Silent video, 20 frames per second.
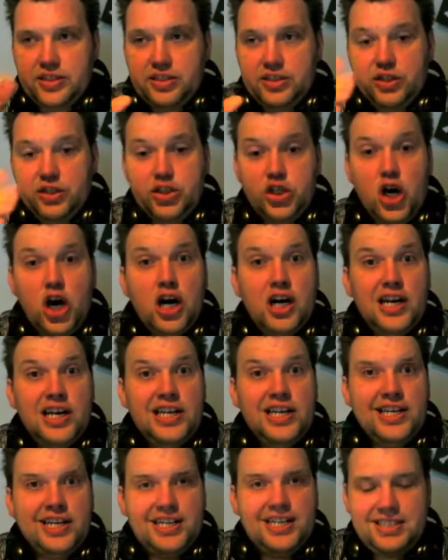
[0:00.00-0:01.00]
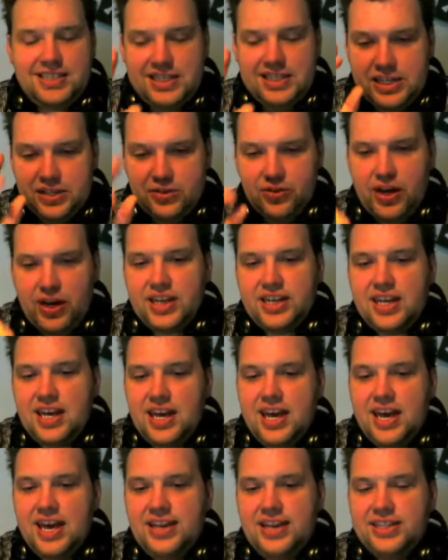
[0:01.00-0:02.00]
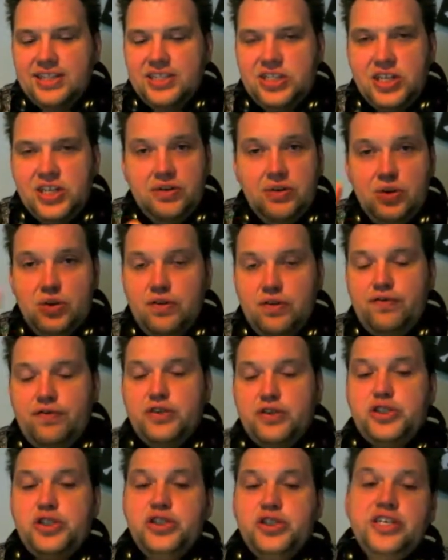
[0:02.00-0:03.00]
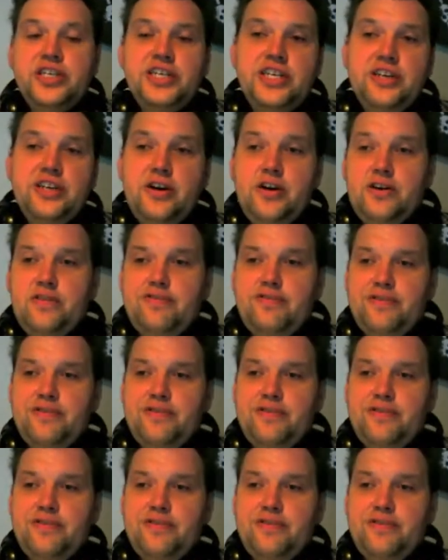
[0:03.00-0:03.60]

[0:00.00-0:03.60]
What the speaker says: toggling it, that's right, and a 0 for turning it off.